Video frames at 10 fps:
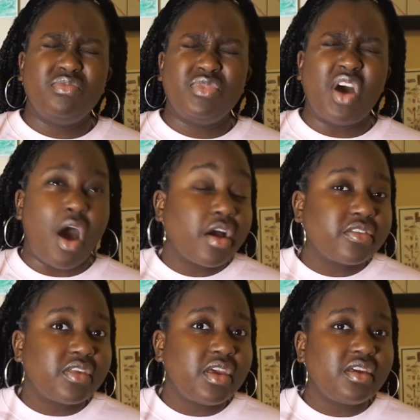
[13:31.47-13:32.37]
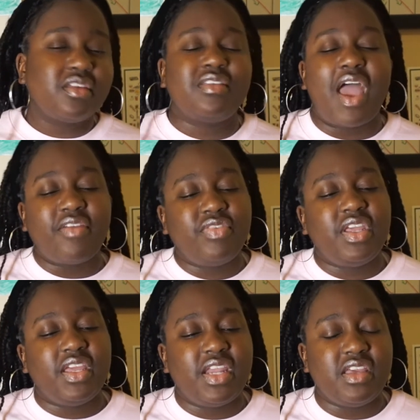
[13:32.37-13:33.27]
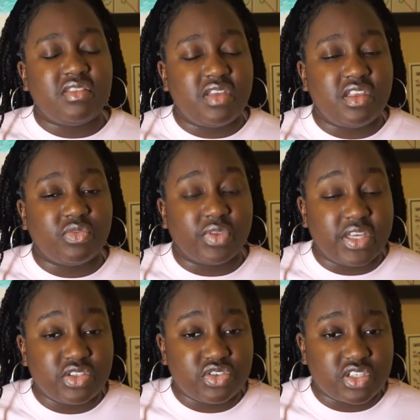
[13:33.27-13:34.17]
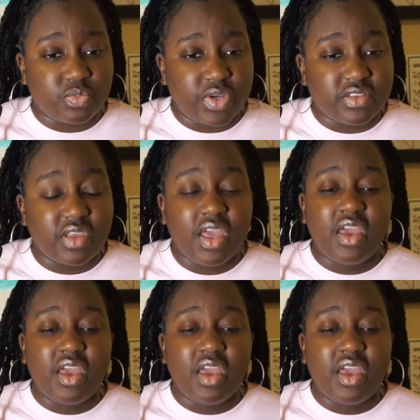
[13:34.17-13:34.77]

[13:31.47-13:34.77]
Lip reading: toxic Daphne and Hastings' relationship was.